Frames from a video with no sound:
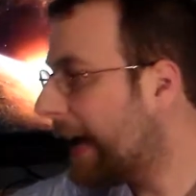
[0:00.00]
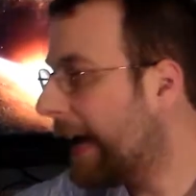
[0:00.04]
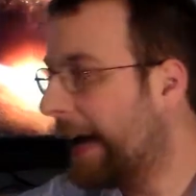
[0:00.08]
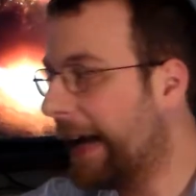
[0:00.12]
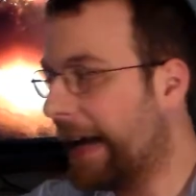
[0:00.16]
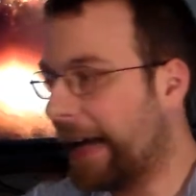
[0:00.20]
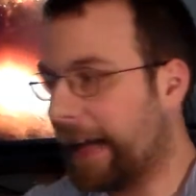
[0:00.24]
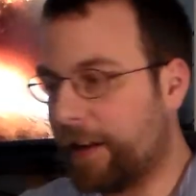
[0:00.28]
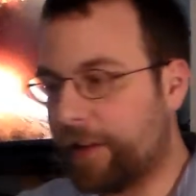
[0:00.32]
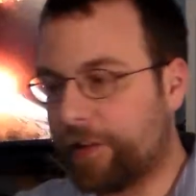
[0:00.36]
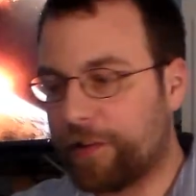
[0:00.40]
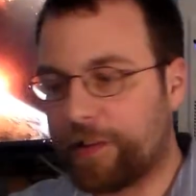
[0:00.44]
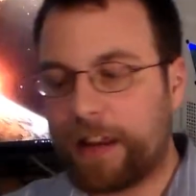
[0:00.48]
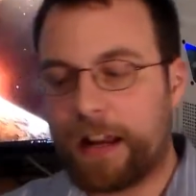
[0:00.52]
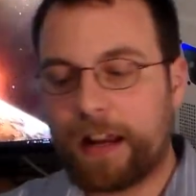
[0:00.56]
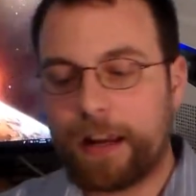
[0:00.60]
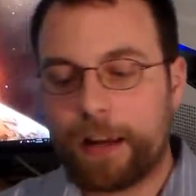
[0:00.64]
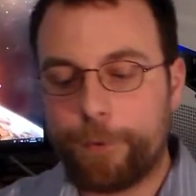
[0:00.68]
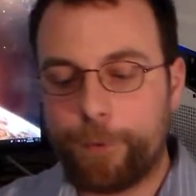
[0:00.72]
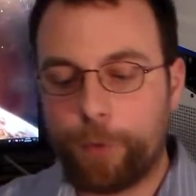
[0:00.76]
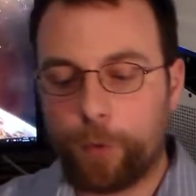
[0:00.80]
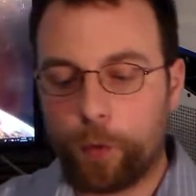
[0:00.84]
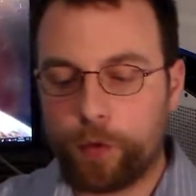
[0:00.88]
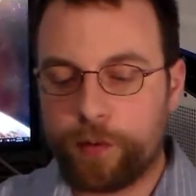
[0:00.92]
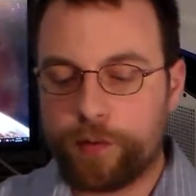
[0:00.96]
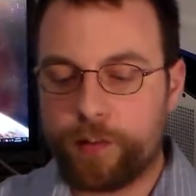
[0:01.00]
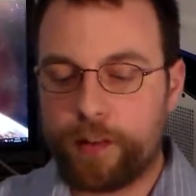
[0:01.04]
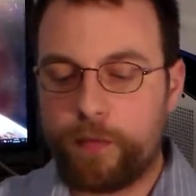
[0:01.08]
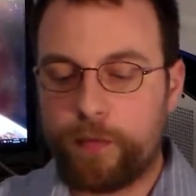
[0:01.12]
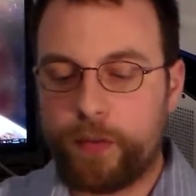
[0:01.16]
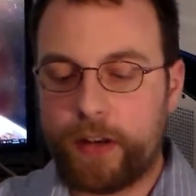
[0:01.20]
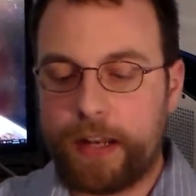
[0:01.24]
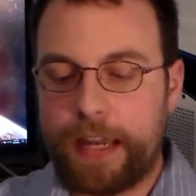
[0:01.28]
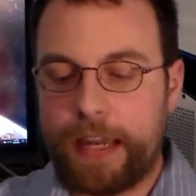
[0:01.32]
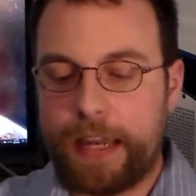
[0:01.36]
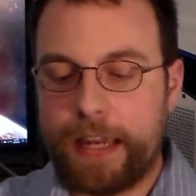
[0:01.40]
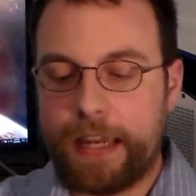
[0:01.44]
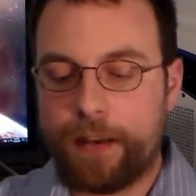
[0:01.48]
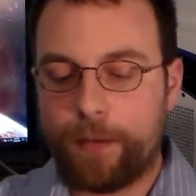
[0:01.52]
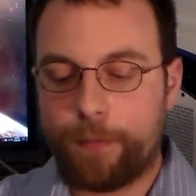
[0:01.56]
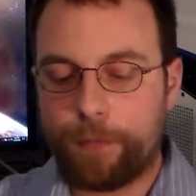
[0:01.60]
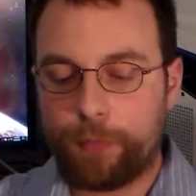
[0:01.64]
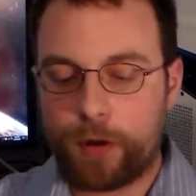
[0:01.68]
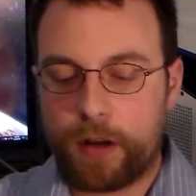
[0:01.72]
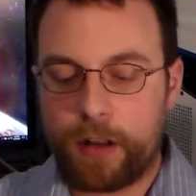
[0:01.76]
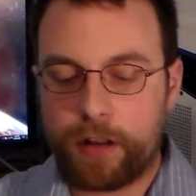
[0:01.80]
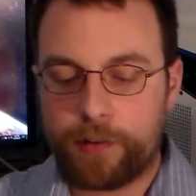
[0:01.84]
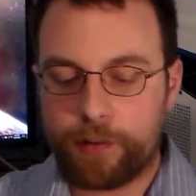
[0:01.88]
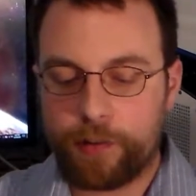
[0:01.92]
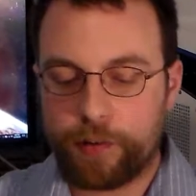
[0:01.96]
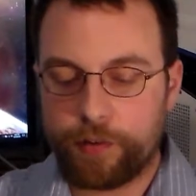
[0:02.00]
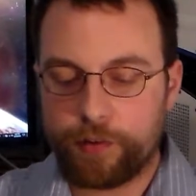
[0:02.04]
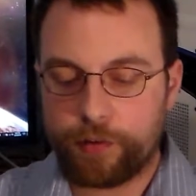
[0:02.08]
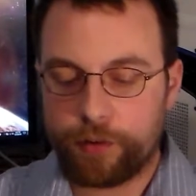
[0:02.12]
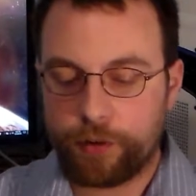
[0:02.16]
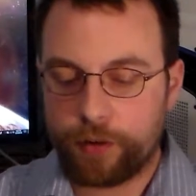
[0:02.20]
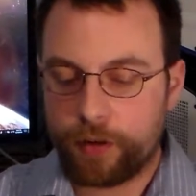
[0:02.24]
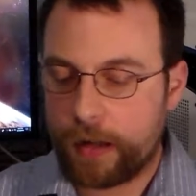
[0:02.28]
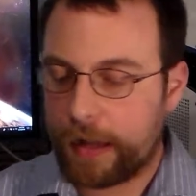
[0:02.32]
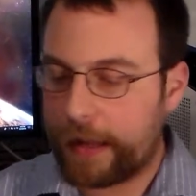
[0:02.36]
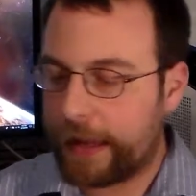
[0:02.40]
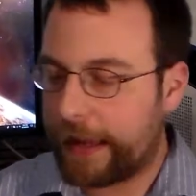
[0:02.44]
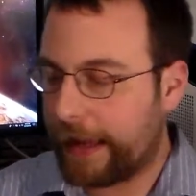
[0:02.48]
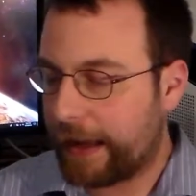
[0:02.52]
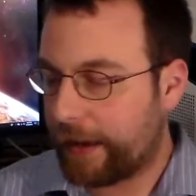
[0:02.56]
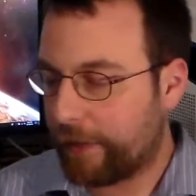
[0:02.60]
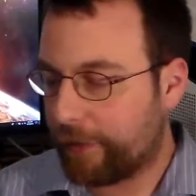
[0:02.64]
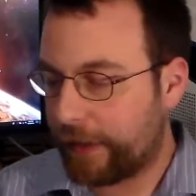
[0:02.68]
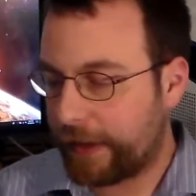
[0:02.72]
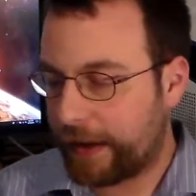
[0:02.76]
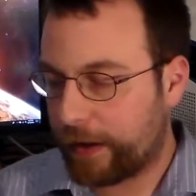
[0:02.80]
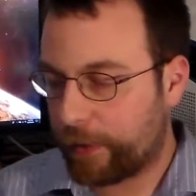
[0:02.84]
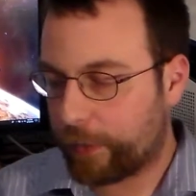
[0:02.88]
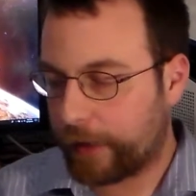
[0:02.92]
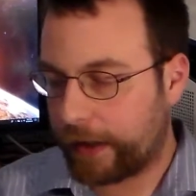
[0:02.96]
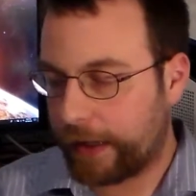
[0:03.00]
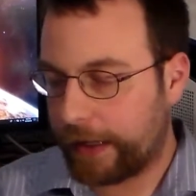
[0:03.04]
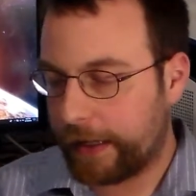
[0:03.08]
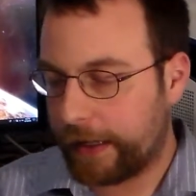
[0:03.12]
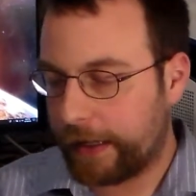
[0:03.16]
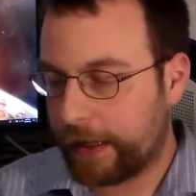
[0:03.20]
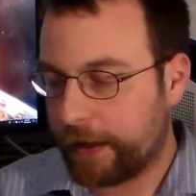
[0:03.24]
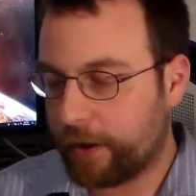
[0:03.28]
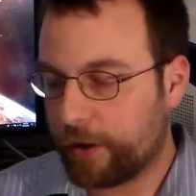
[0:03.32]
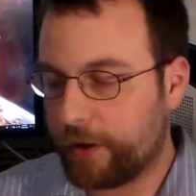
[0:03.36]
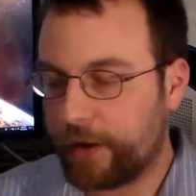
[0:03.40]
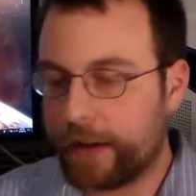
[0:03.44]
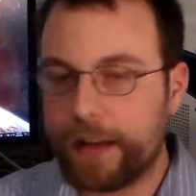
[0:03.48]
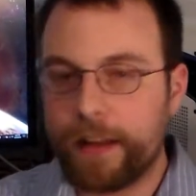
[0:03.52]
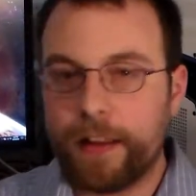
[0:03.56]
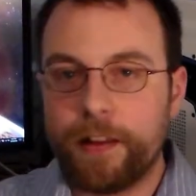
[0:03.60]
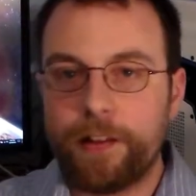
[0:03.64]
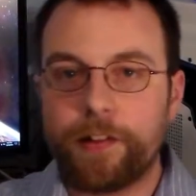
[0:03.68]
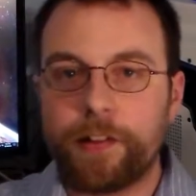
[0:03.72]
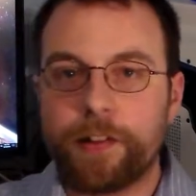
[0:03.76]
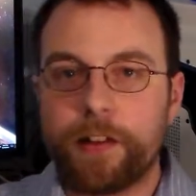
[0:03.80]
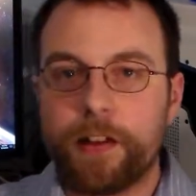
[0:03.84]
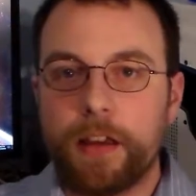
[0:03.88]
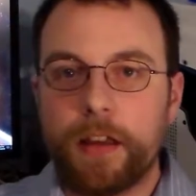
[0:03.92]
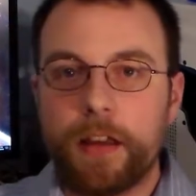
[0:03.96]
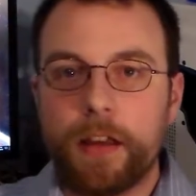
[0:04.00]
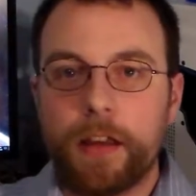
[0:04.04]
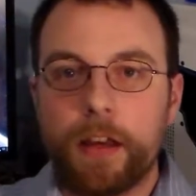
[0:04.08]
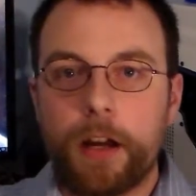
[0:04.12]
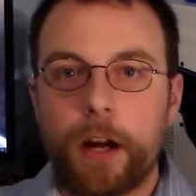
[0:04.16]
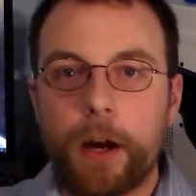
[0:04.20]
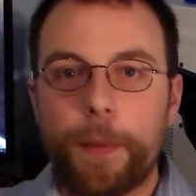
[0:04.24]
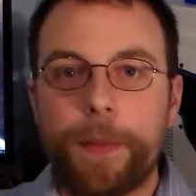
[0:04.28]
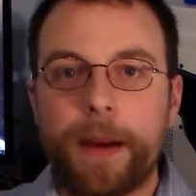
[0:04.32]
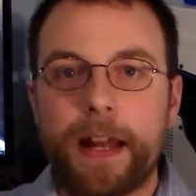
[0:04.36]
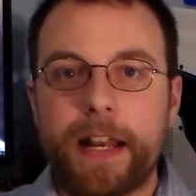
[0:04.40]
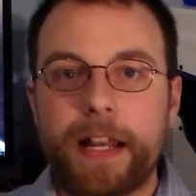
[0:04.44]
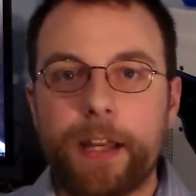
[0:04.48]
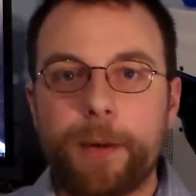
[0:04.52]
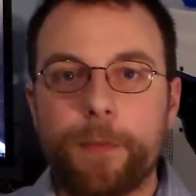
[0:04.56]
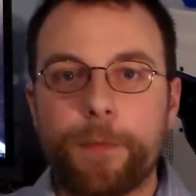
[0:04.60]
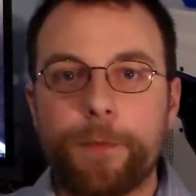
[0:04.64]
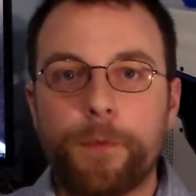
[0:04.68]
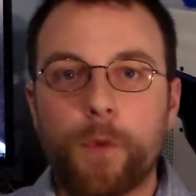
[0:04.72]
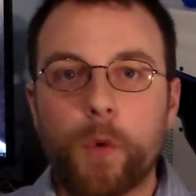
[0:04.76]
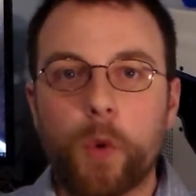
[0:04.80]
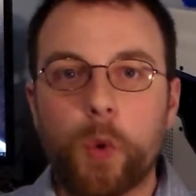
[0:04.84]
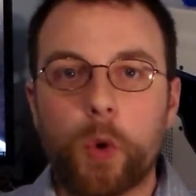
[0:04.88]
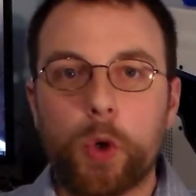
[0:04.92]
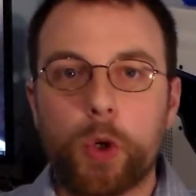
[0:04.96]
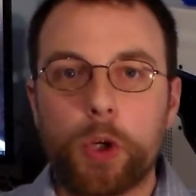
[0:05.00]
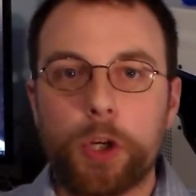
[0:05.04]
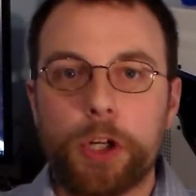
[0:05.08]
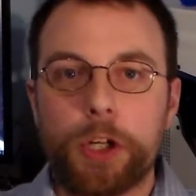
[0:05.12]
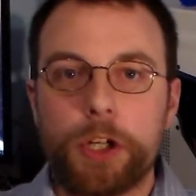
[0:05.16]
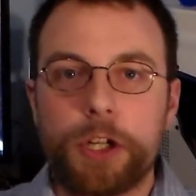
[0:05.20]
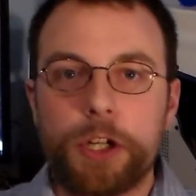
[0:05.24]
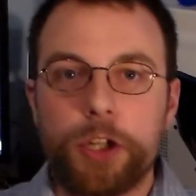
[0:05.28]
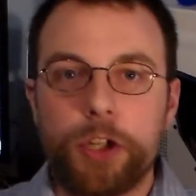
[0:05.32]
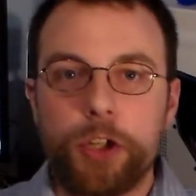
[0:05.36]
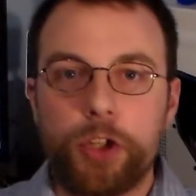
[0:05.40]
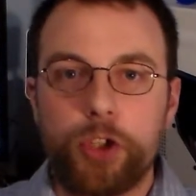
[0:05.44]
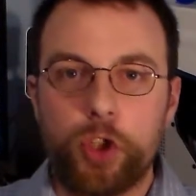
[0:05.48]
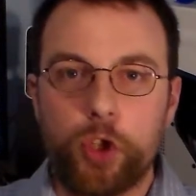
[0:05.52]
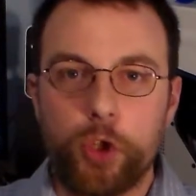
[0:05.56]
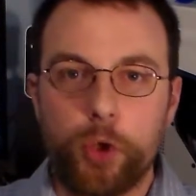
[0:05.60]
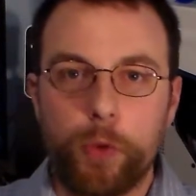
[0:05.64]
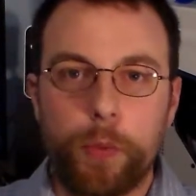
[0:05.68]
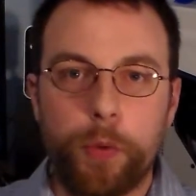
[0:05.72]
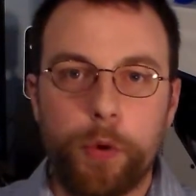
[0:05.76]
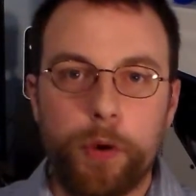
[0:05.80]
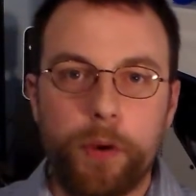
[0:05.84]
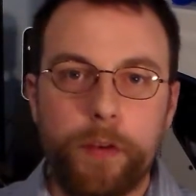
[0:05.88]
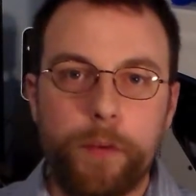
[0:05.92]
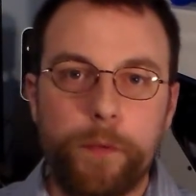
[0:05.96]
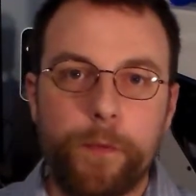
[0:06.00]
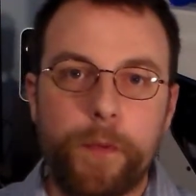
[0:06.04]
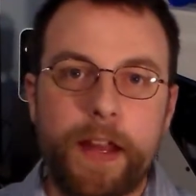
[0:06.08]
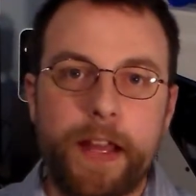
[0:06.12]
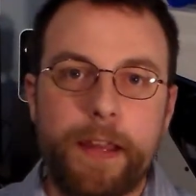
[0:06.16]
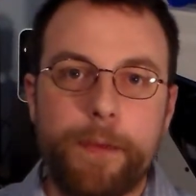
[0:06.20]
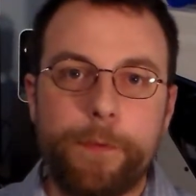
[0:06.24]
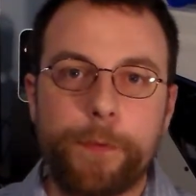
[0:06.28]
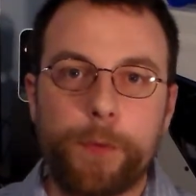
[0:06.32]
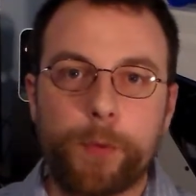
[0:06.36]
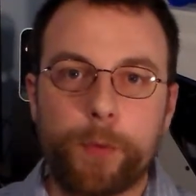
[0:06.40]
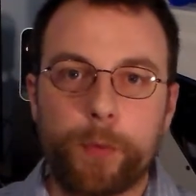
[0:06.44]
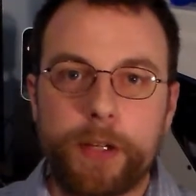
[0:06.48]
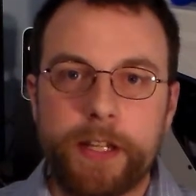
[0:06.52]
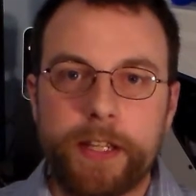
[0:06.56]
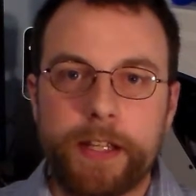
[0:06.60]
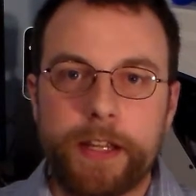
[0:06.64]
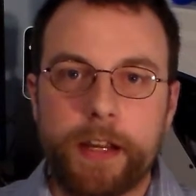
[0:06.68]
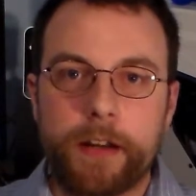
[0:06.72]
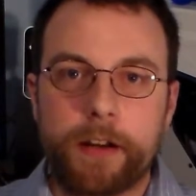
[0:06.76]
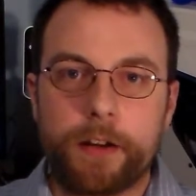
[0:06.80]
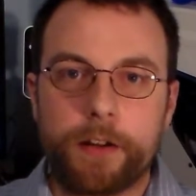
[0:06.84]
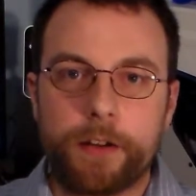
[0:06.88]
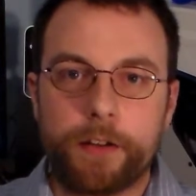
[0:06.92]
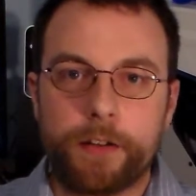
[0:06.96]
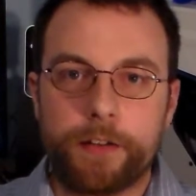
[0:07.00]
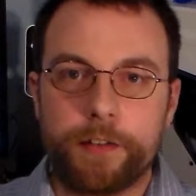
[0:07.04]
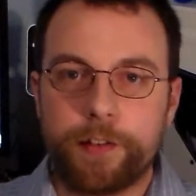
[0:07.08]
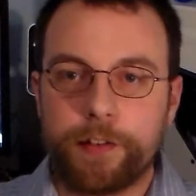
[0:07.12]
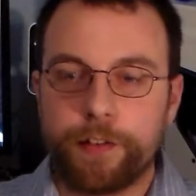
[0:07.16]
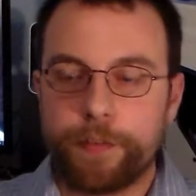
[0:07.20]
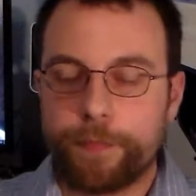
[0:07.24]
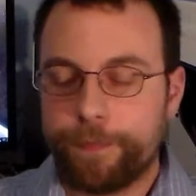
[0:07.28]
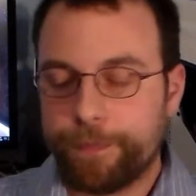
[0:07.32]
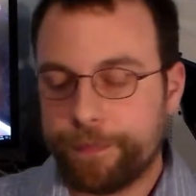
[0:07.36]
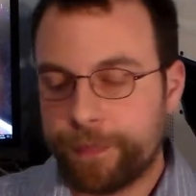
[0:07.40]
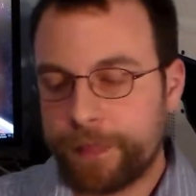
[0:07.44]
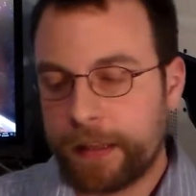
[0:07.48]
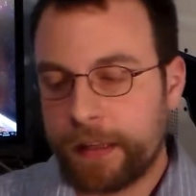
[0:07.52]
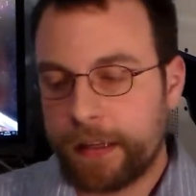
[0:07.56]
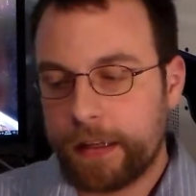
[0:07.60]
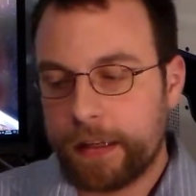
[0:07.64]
a socket 478 processor. I have that right here. It is a Pentium 4 2.53 gigahertz.